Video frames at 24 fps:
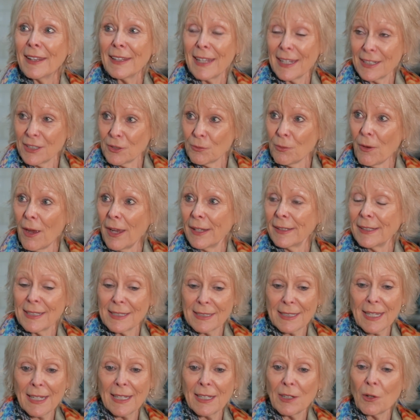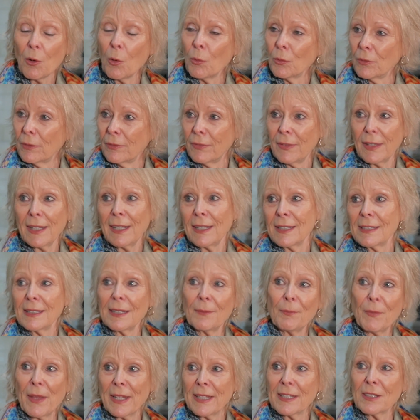That's right. This getting older thing
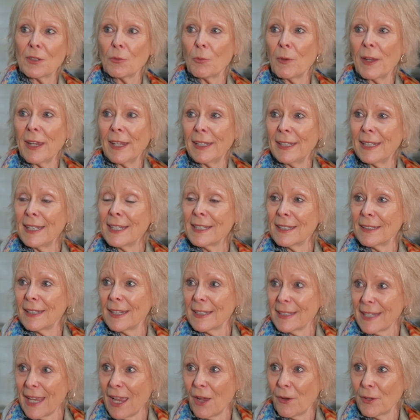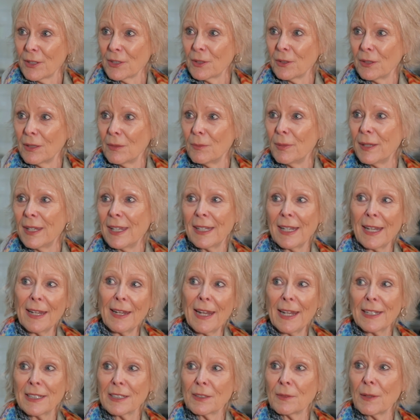that's the way it is, and that's how it's going to be. And
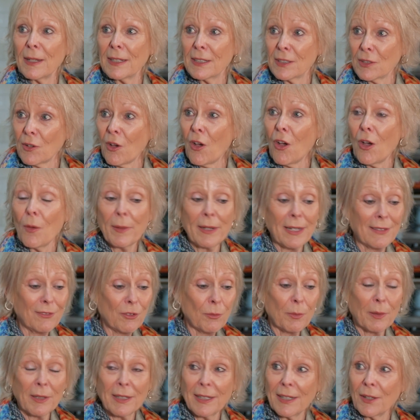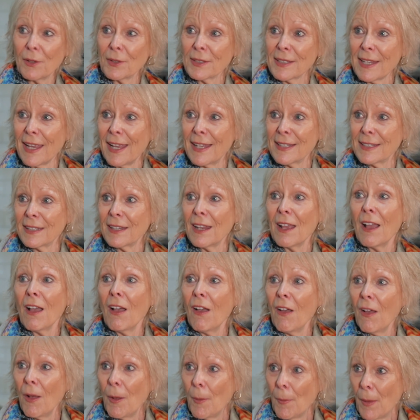it's common. Everybody else has it.
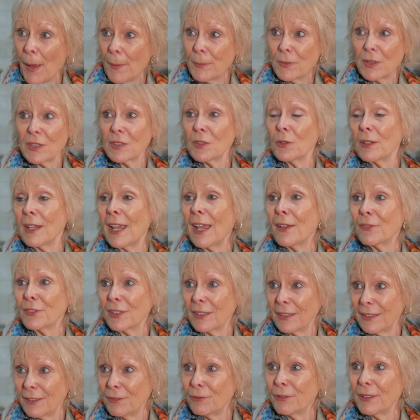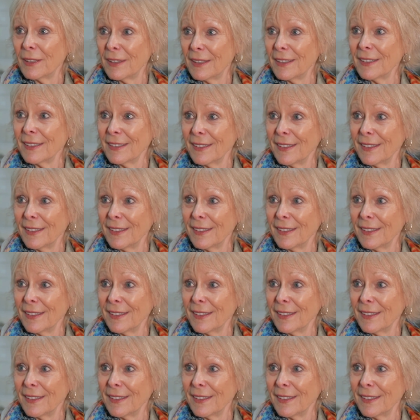I'm just going to have to live with it.